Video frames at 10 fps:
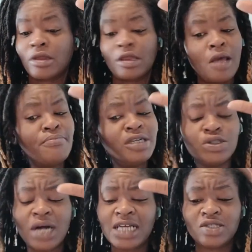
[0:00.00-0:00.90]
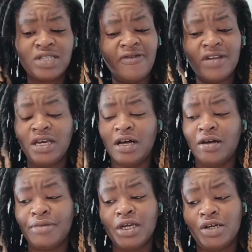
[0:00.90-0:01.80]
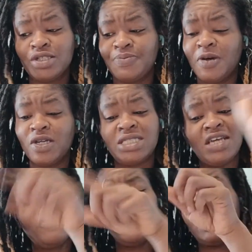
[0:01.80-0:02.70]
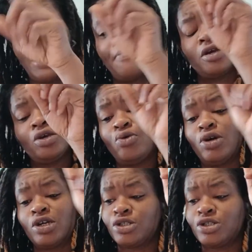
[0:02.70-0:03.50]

But you guys are definitely, spirit is definitely tapping you on your